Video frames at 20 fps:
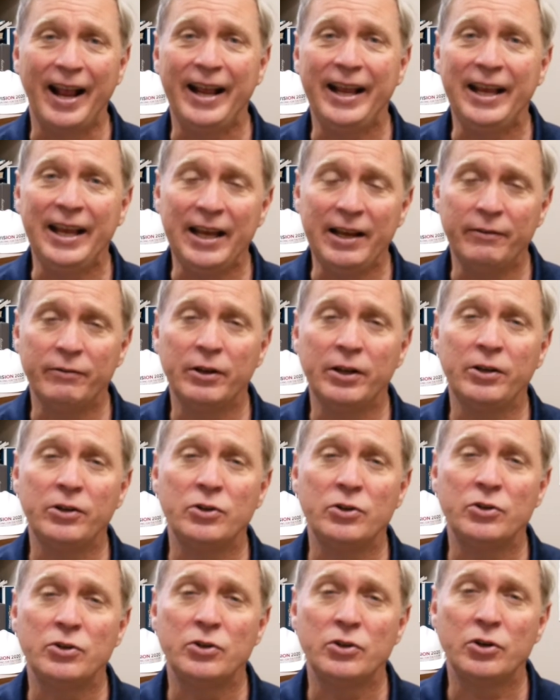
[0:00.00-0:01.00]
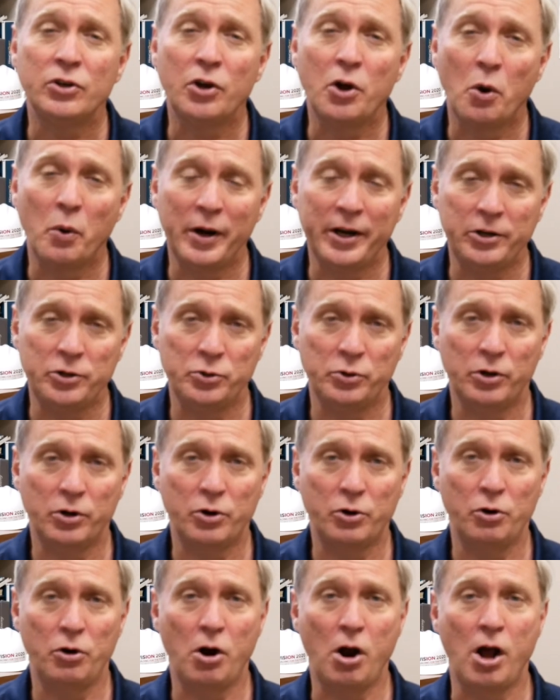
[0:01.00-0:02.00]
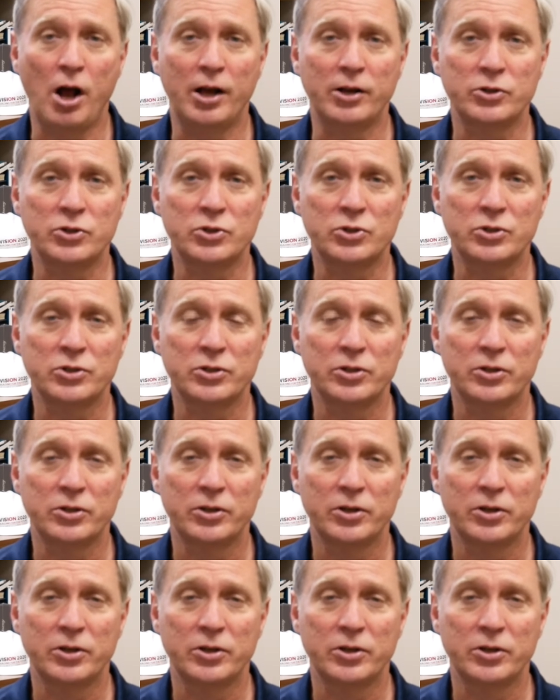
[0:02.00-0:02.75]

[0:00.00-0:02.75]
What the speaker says: even going to a cross.